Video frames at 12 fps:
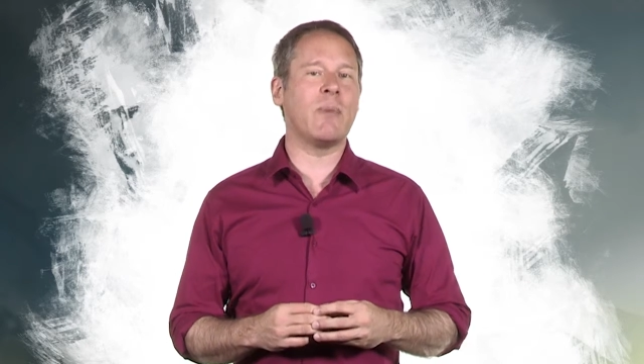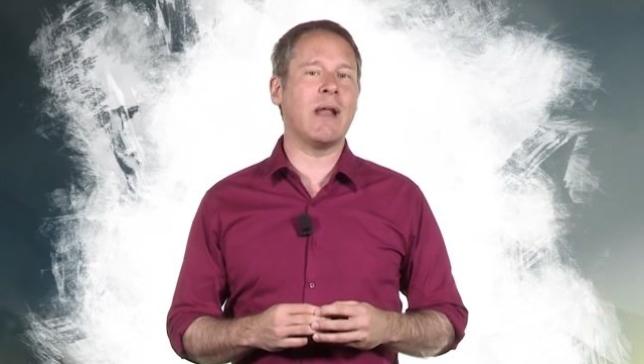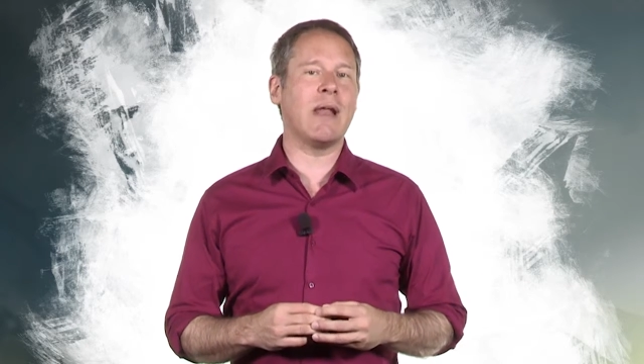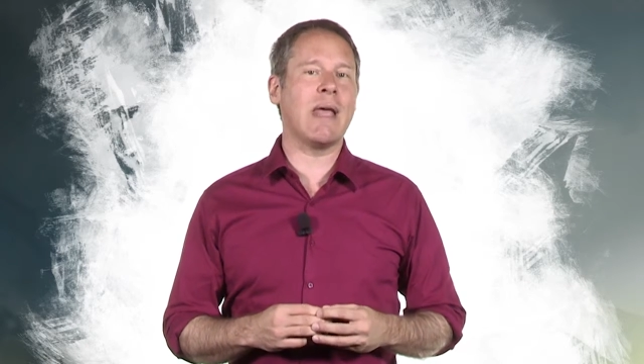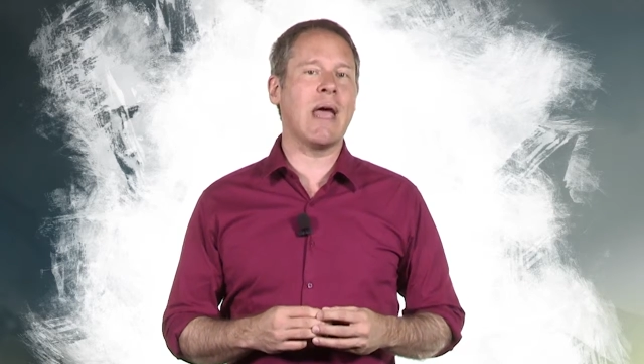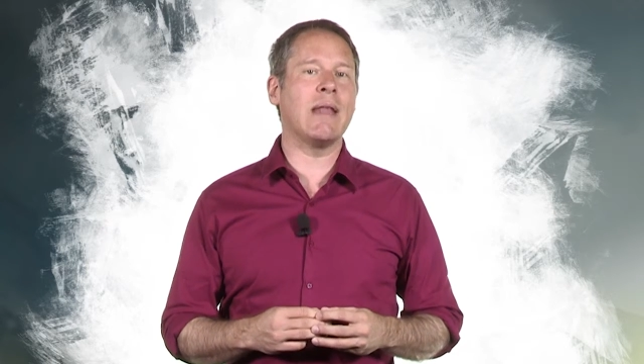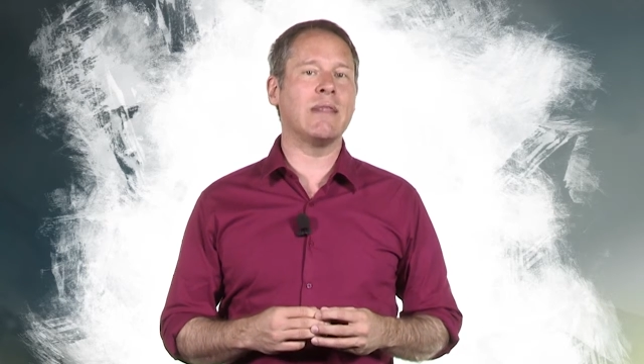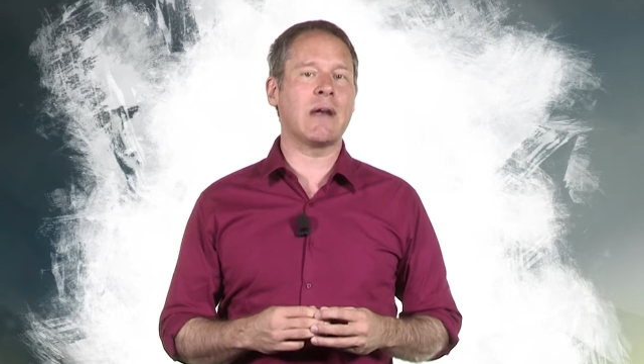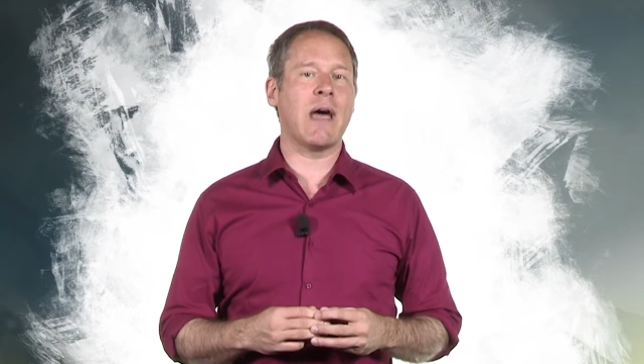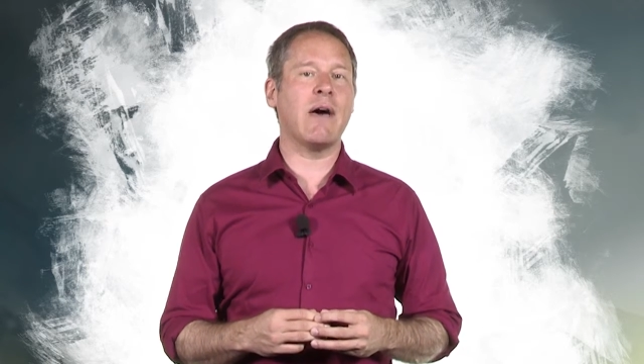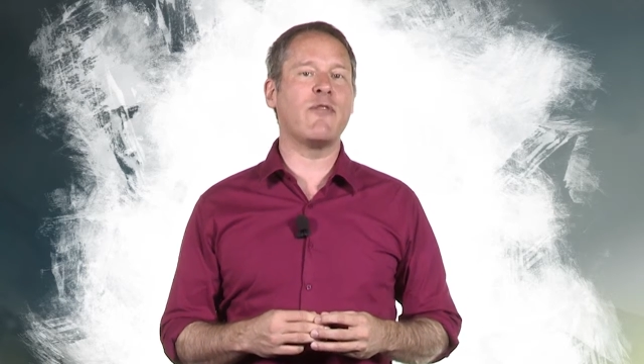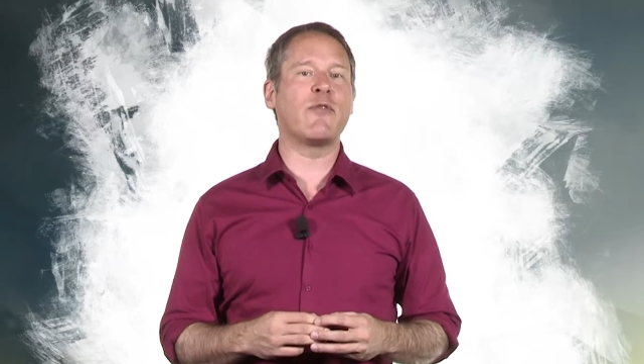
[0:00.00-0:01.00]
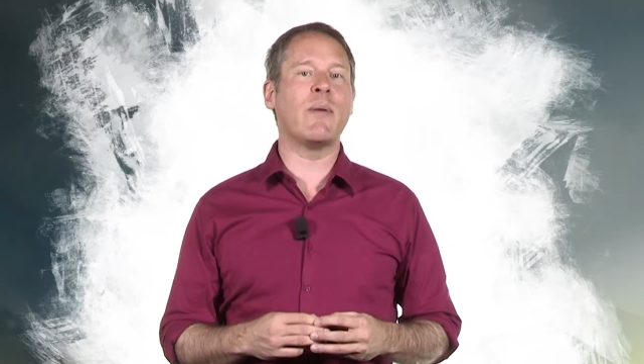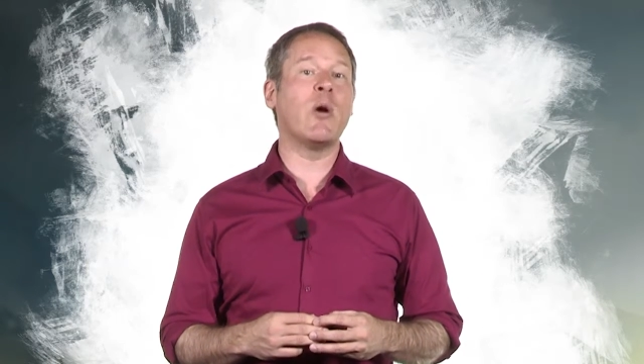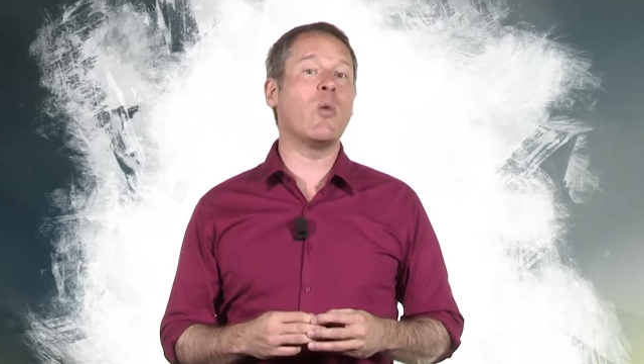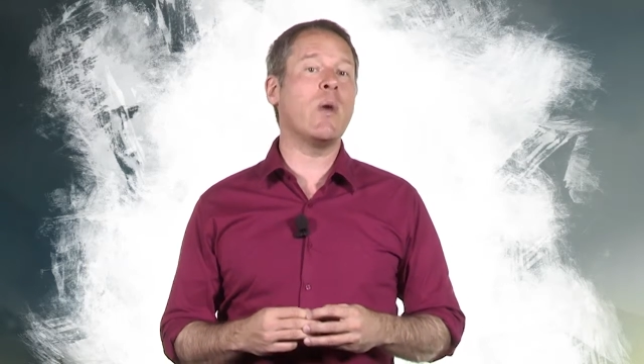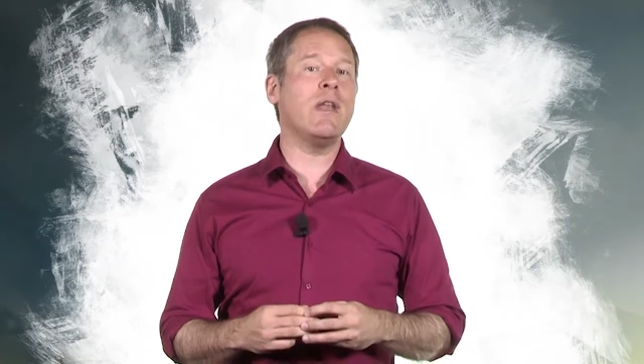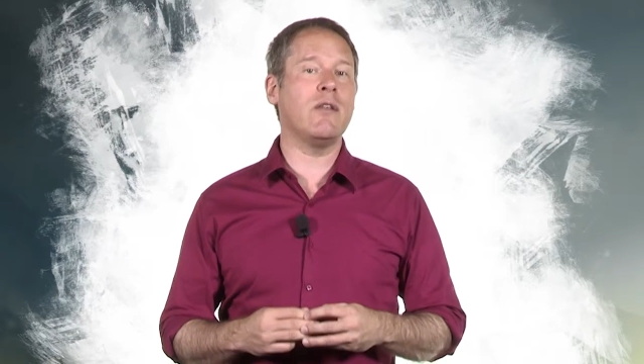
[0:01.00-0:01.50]
by Leandra from a
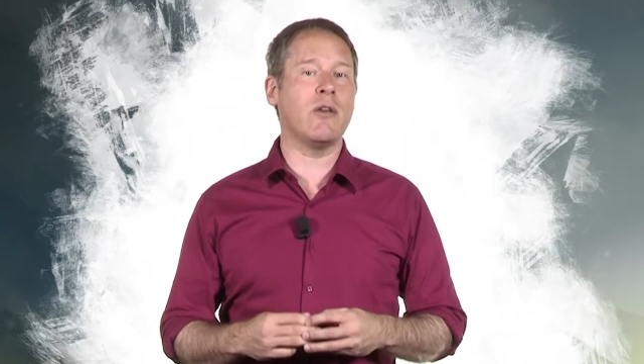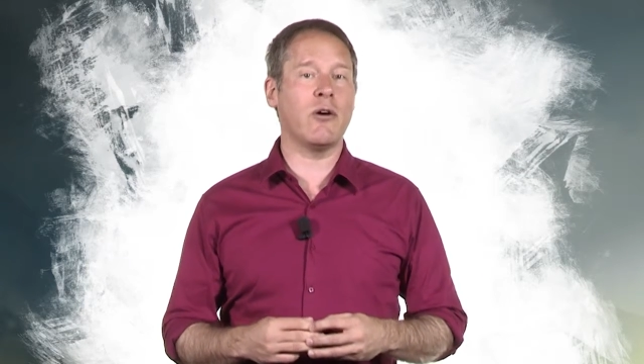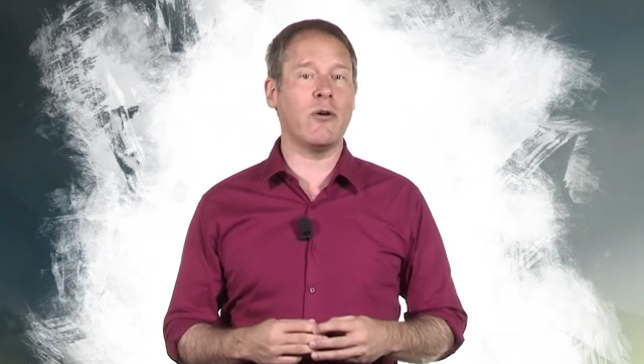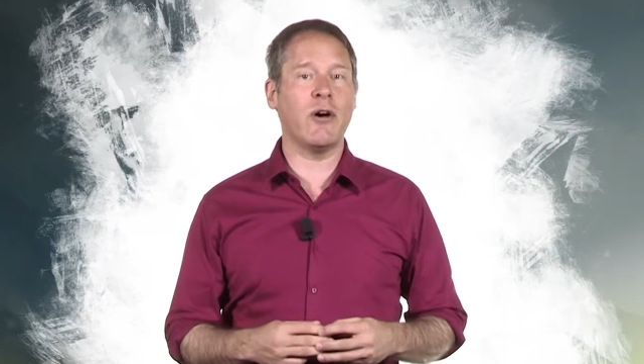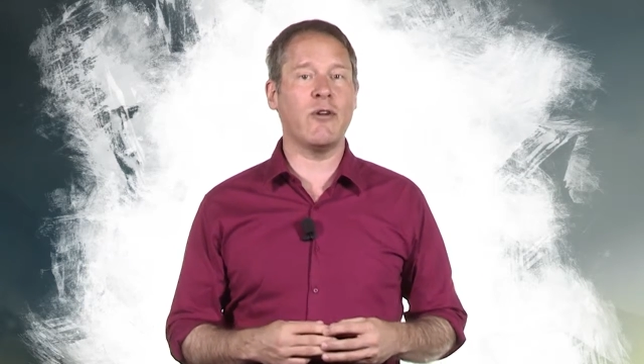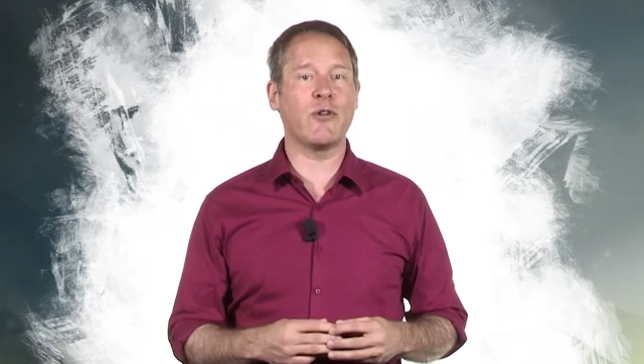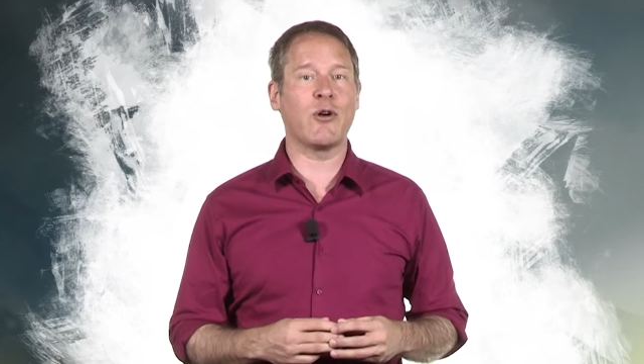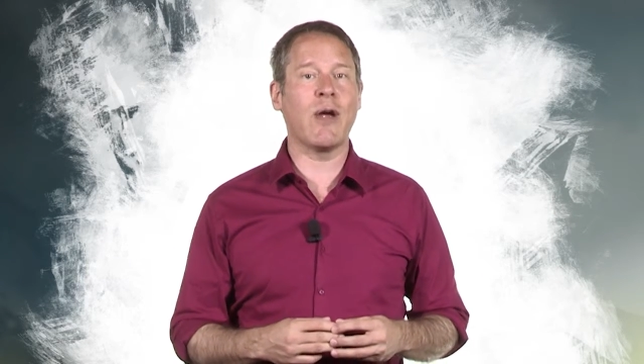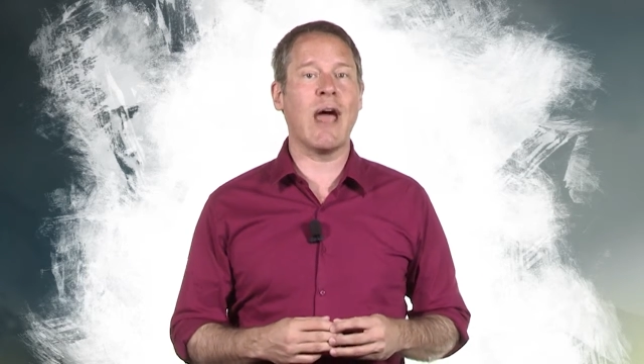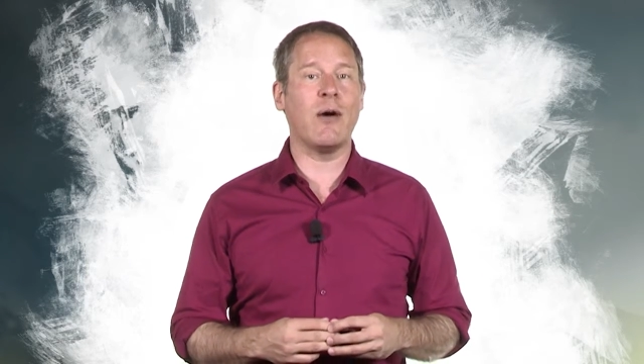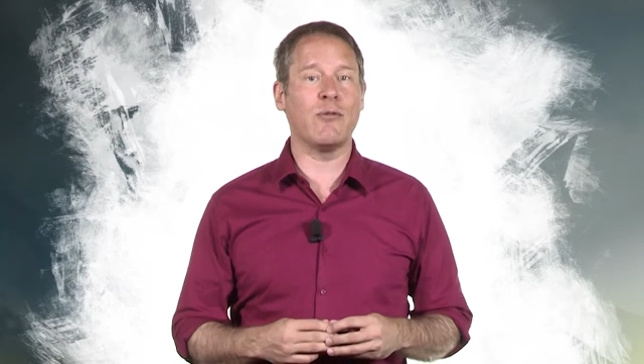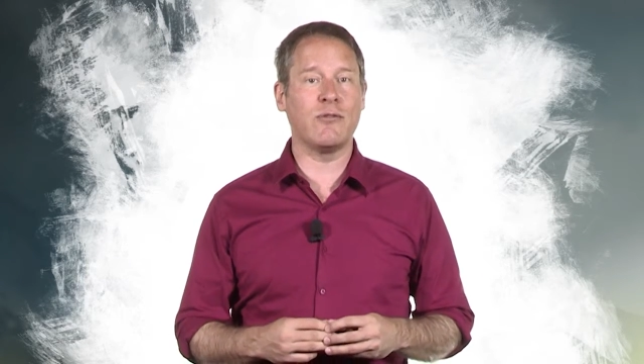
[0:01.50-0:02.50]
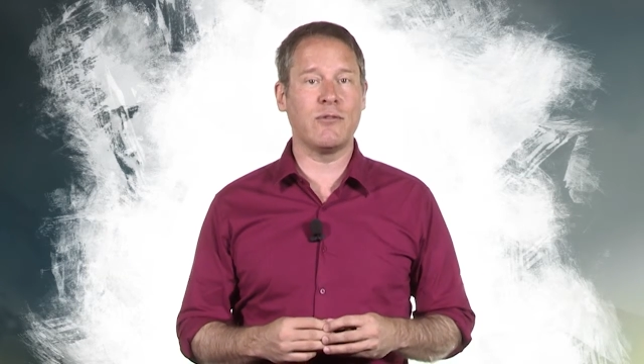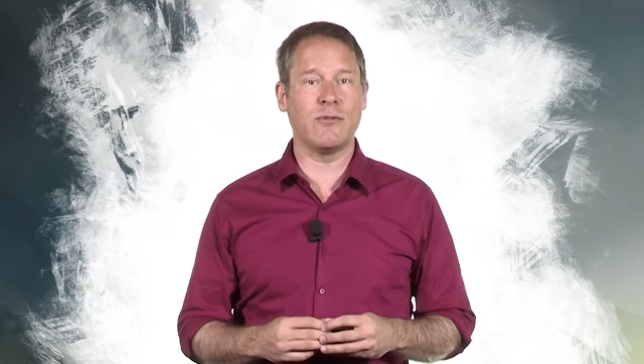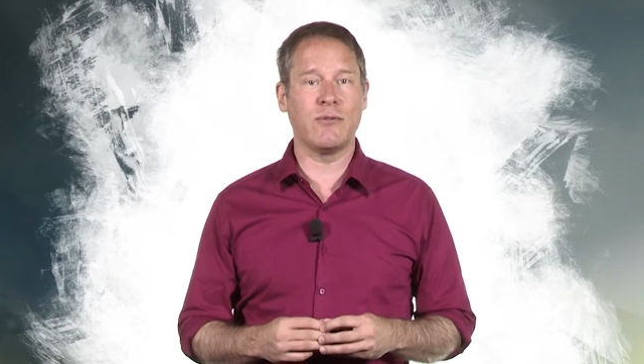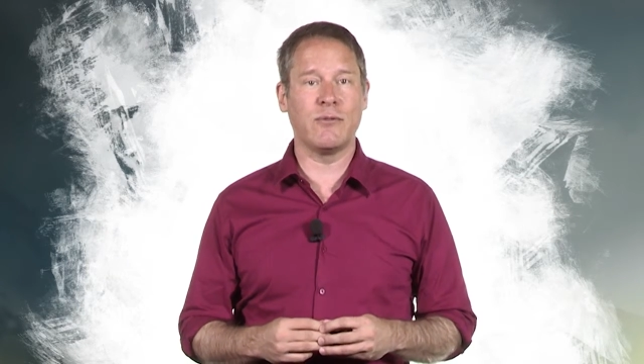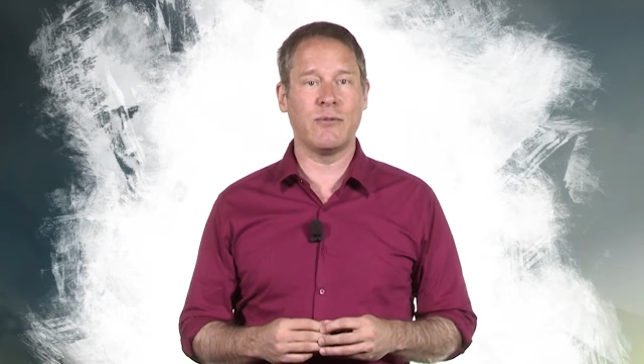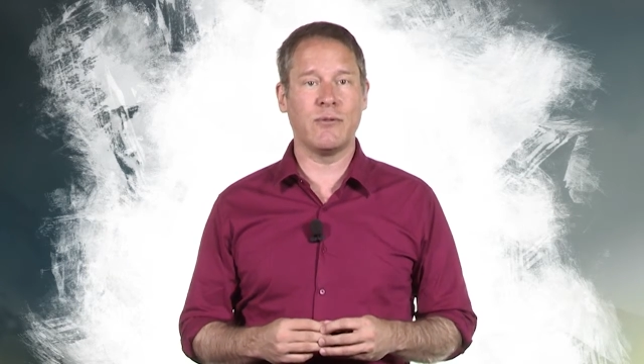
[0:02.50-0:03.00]
window of her house.